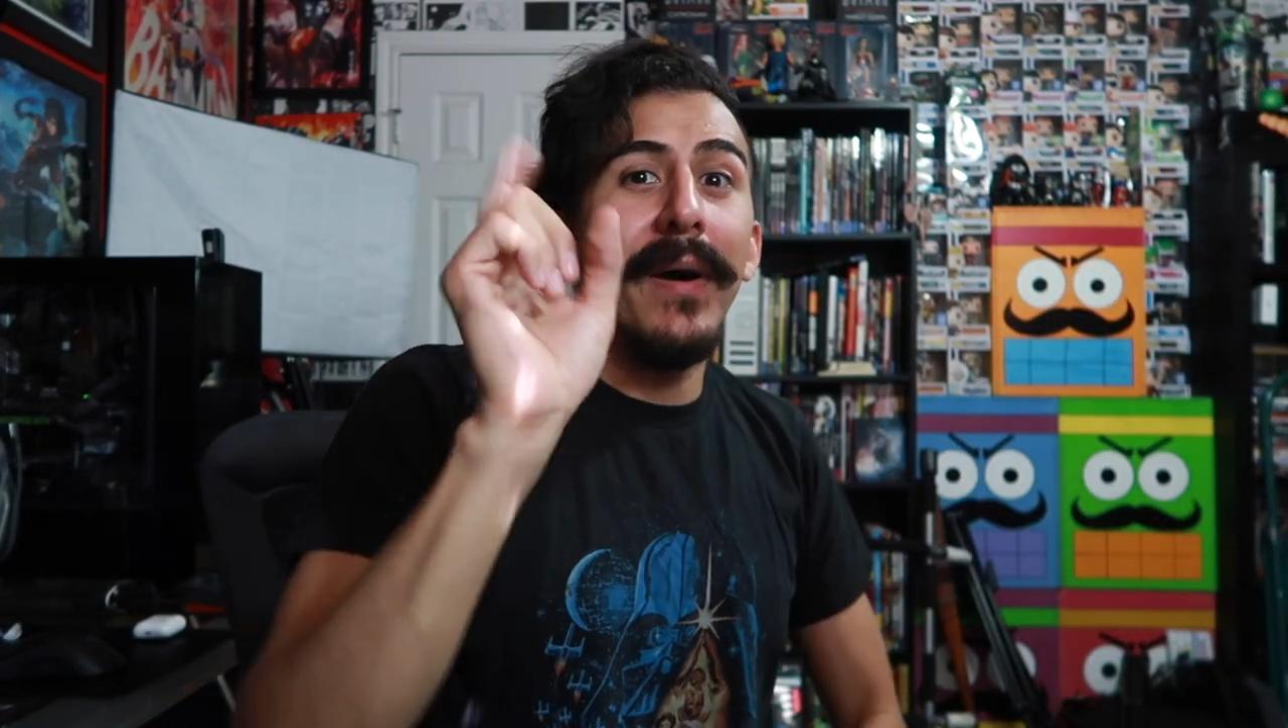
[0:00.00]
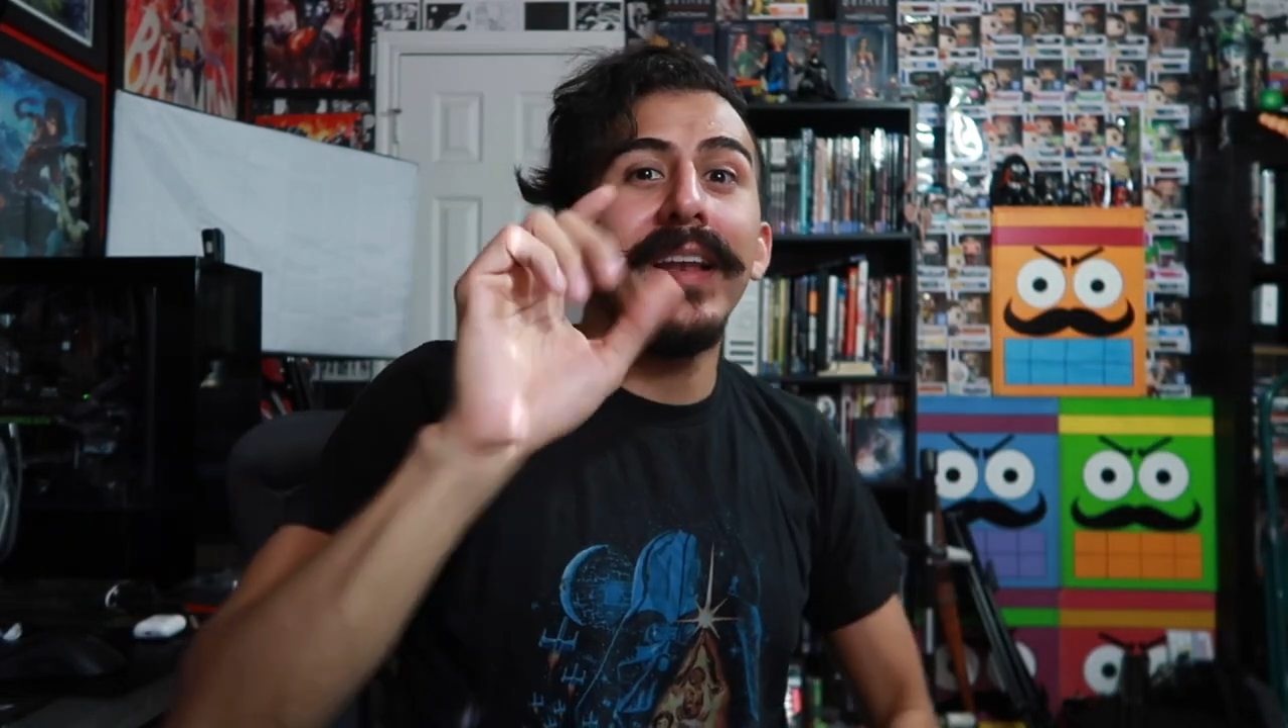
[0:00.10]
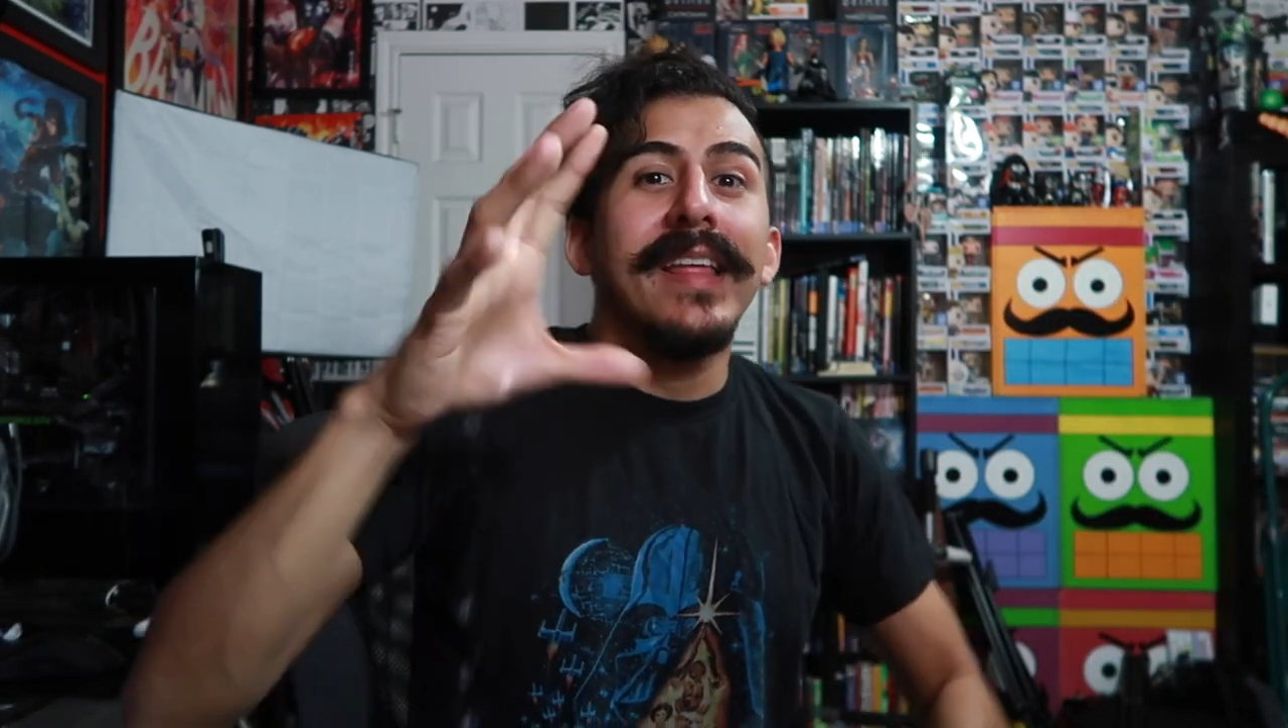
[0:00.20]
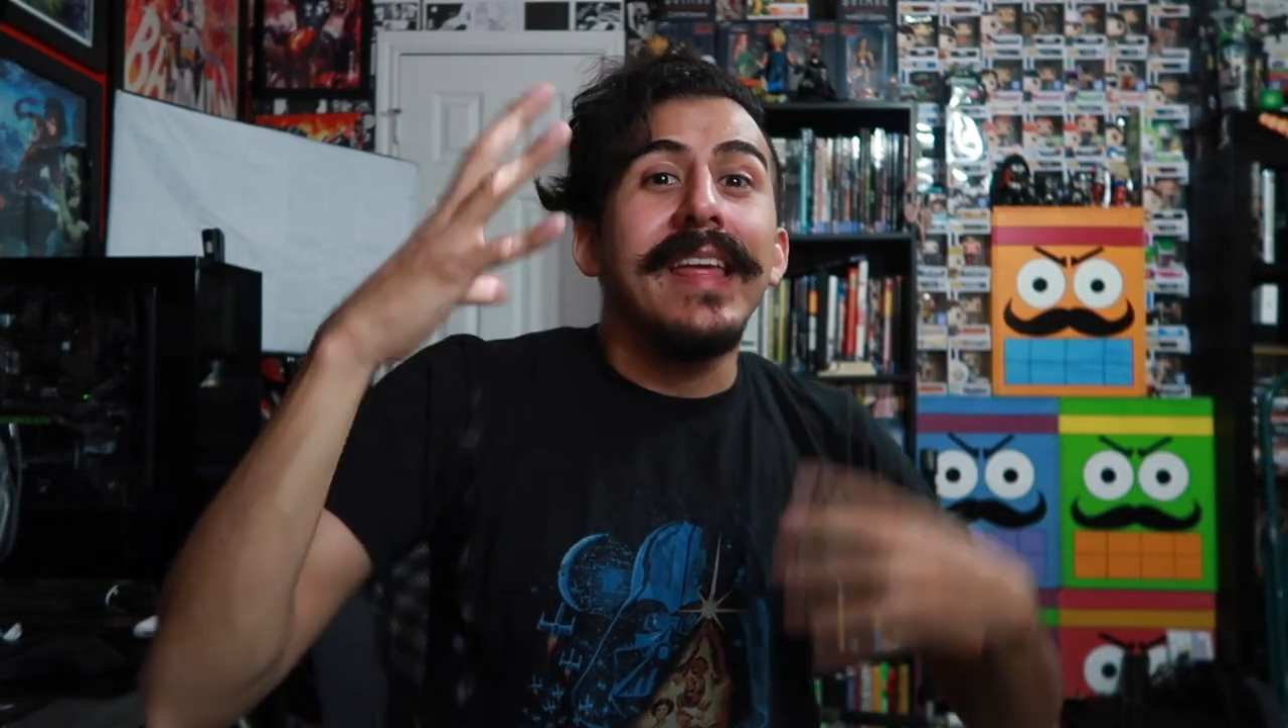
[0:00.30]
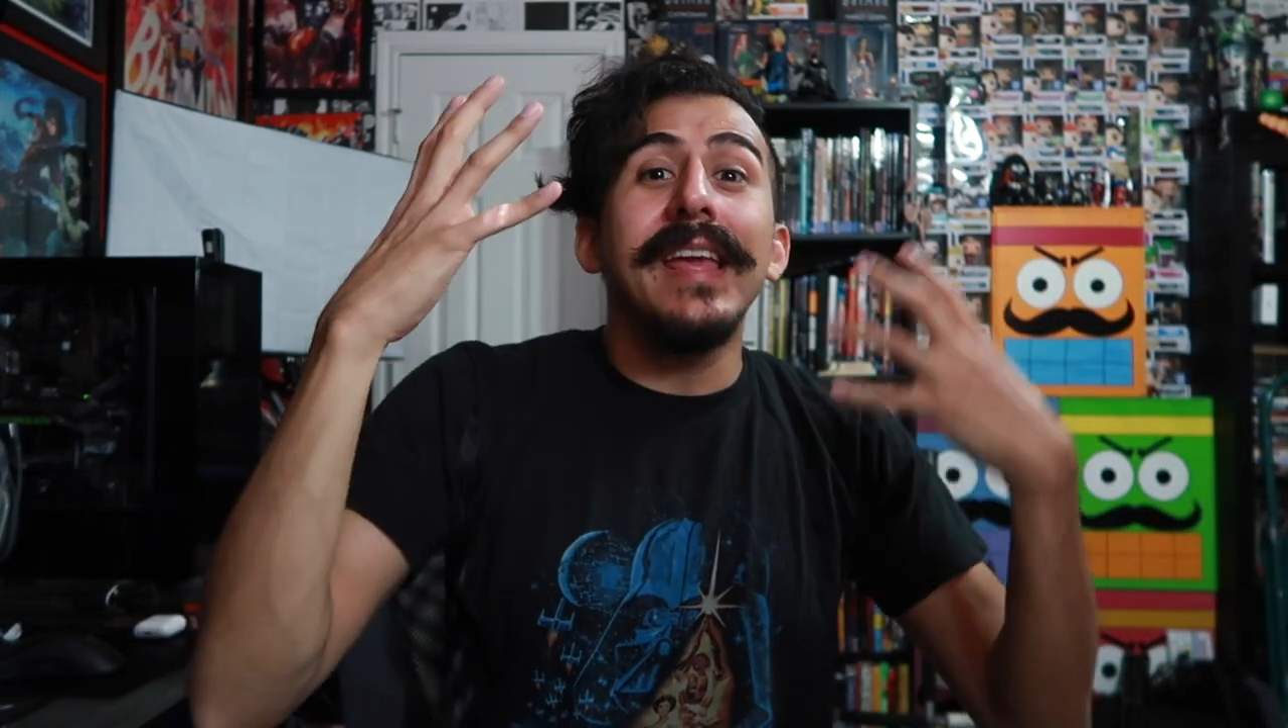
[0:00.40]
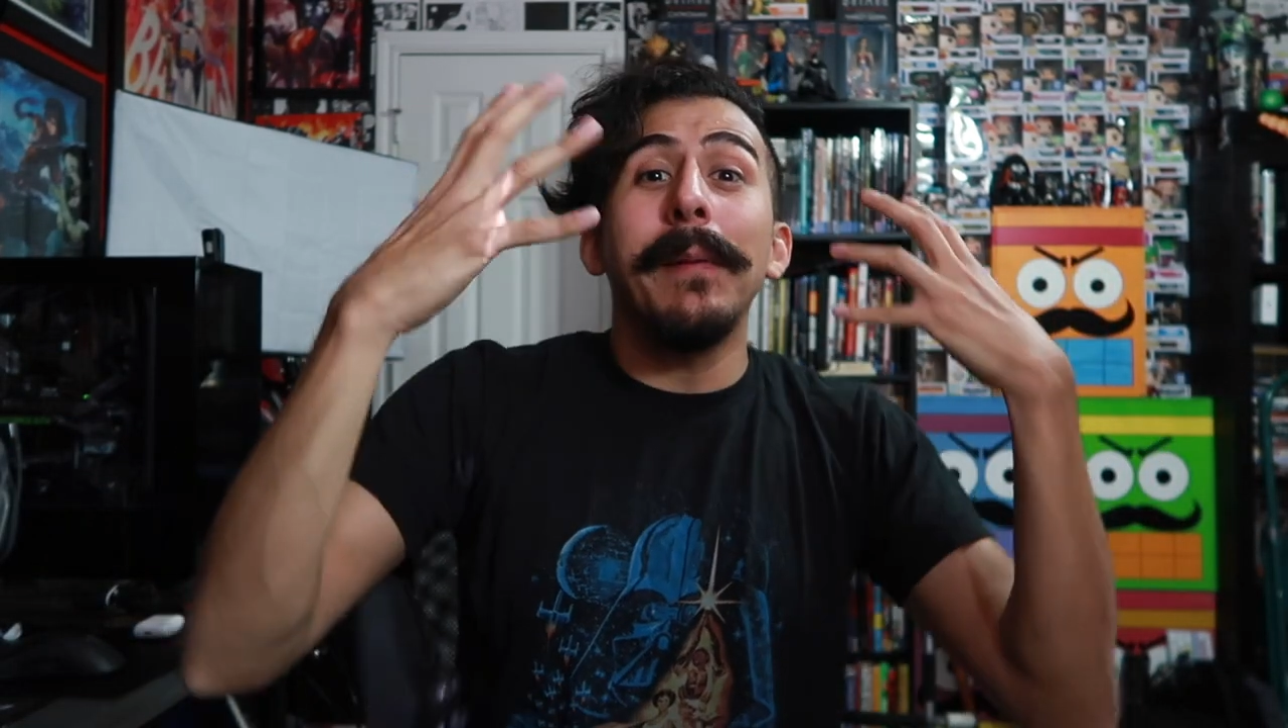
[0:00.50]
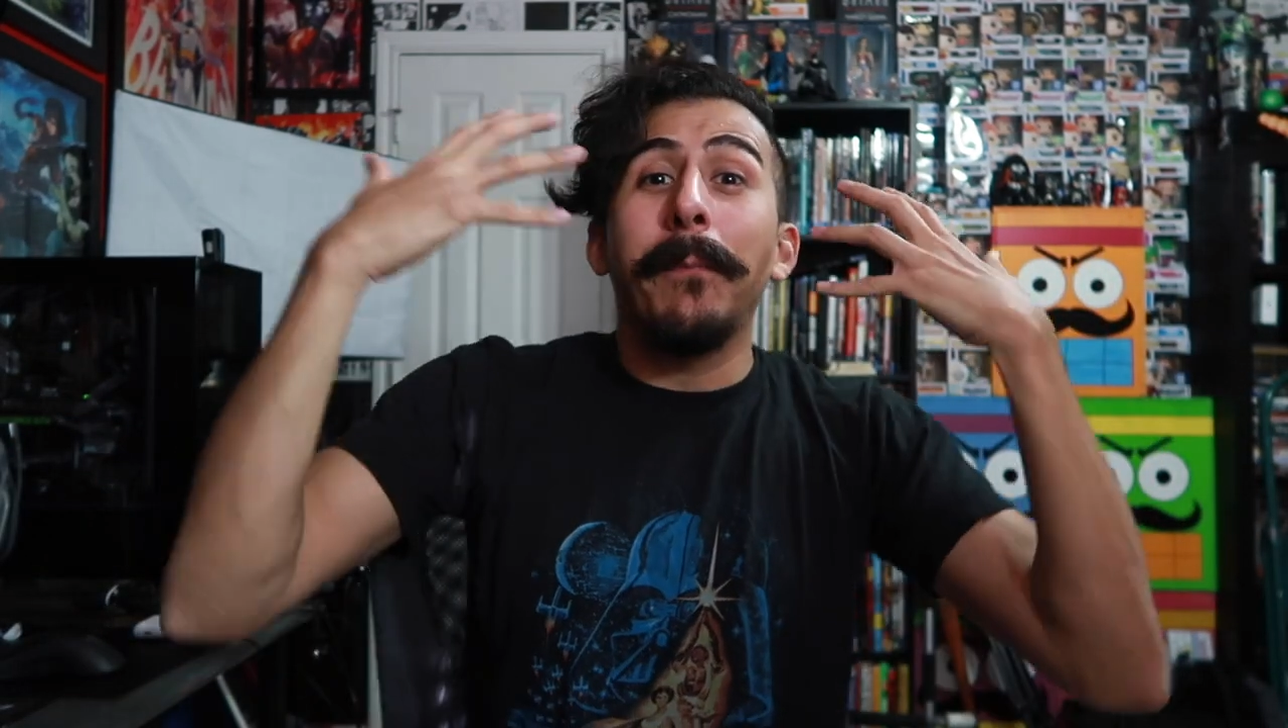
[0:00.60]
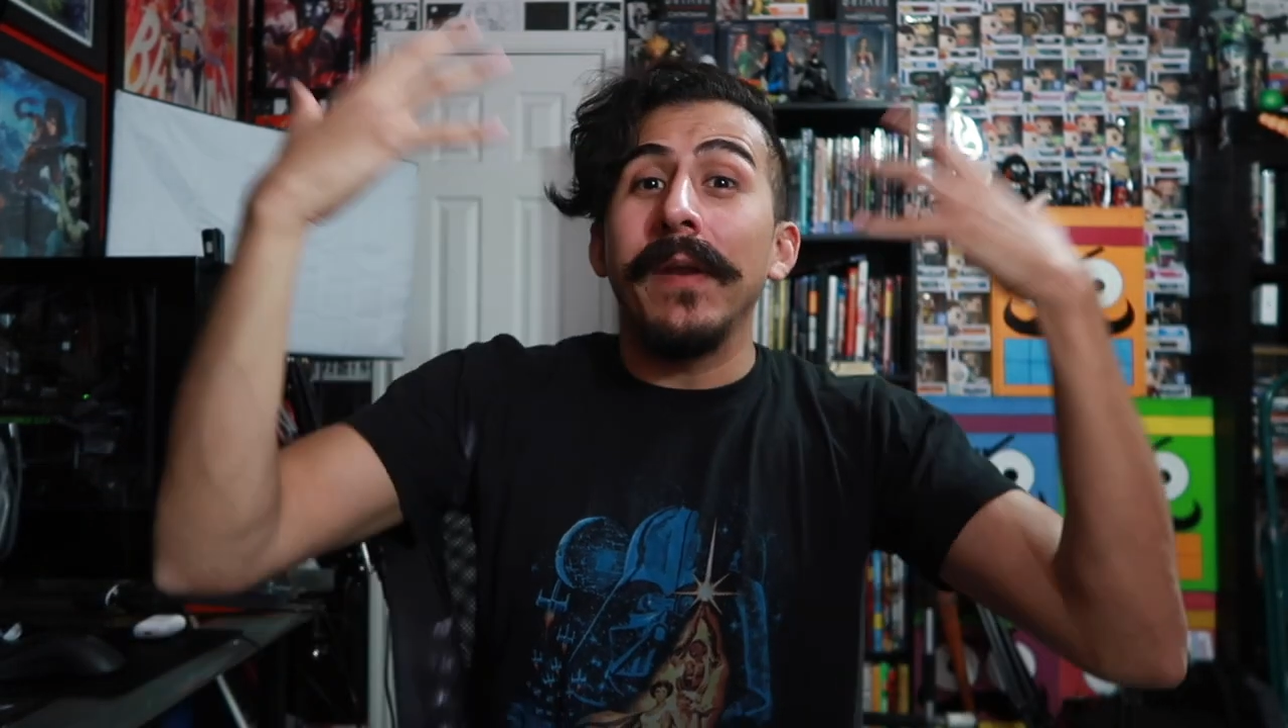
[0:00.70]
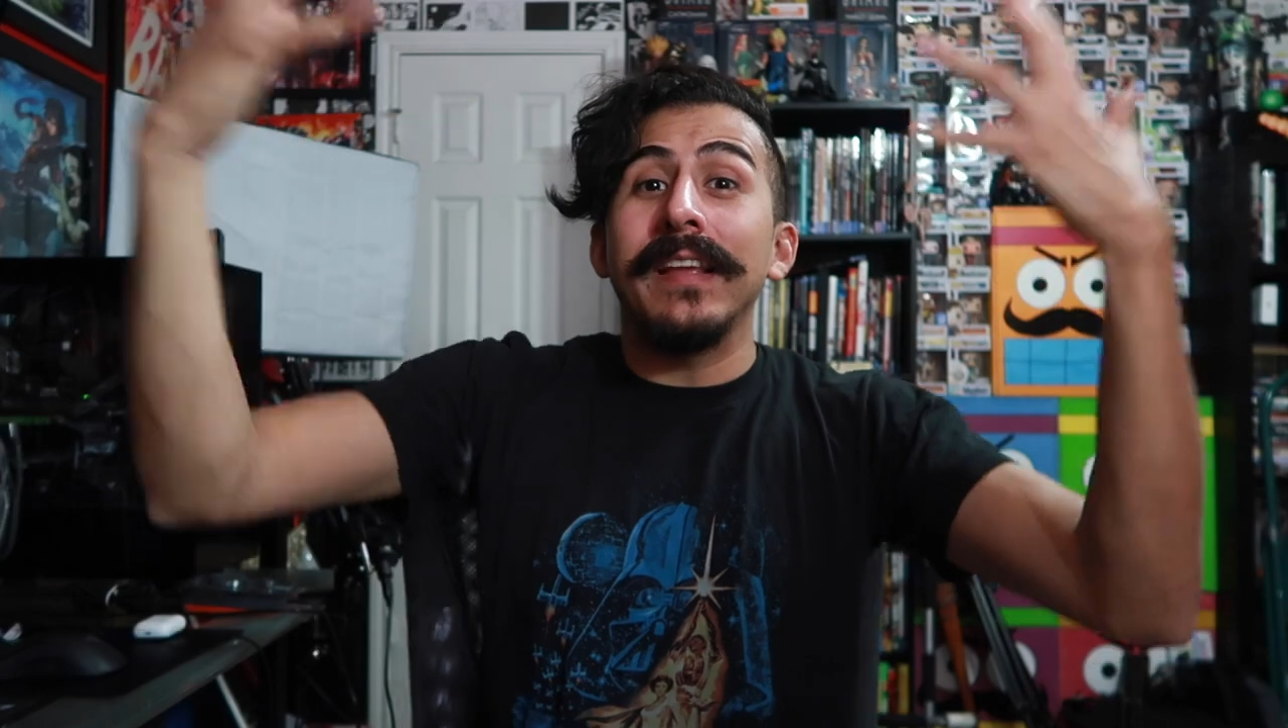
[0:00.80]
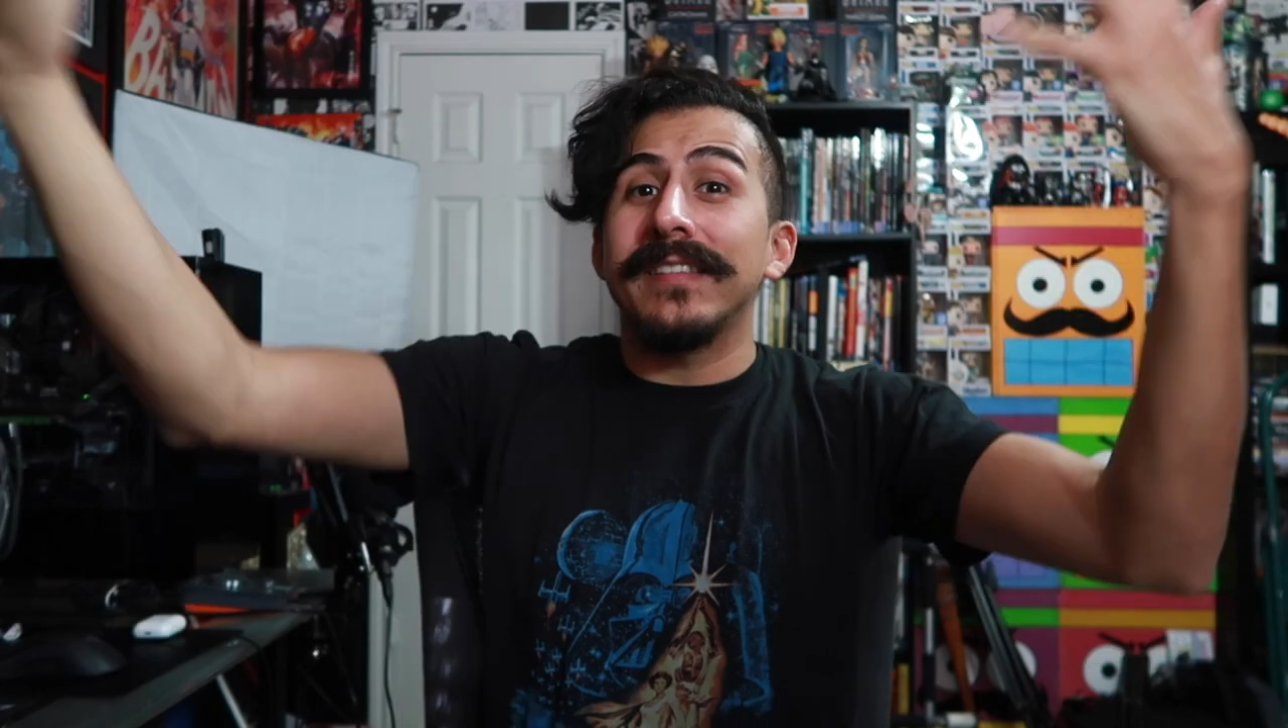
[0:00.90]
but he
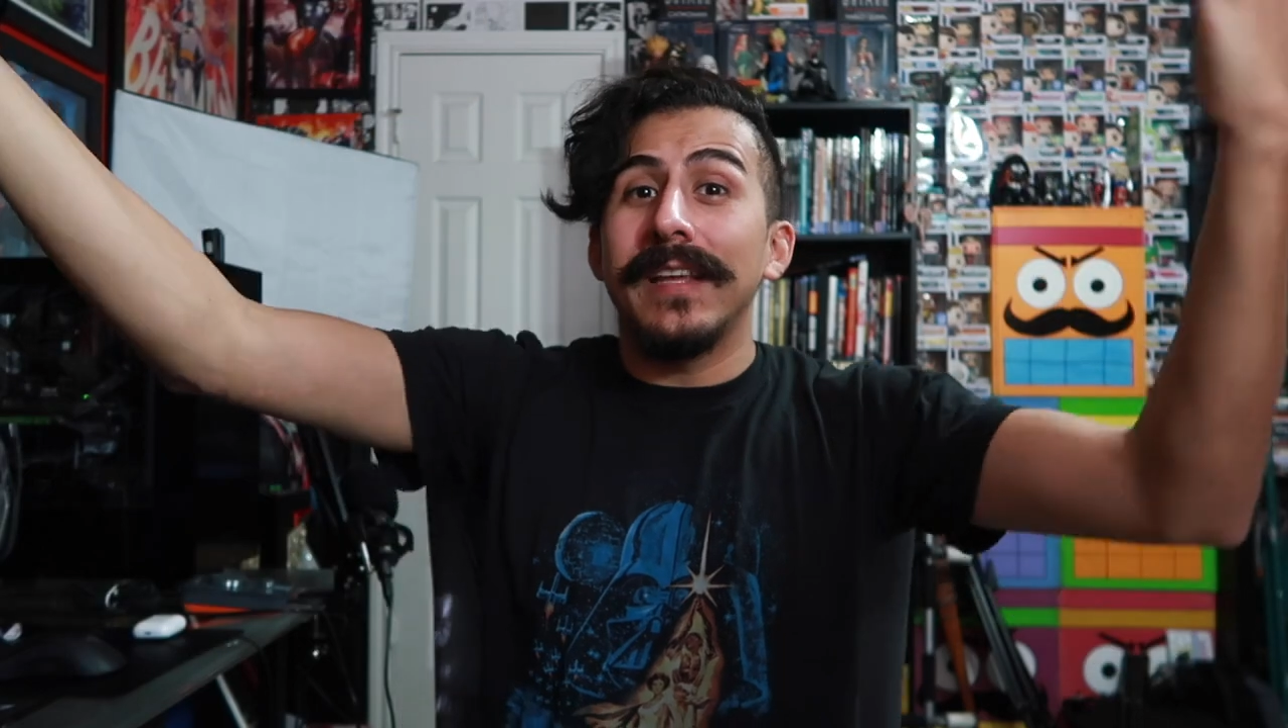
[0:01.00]
brings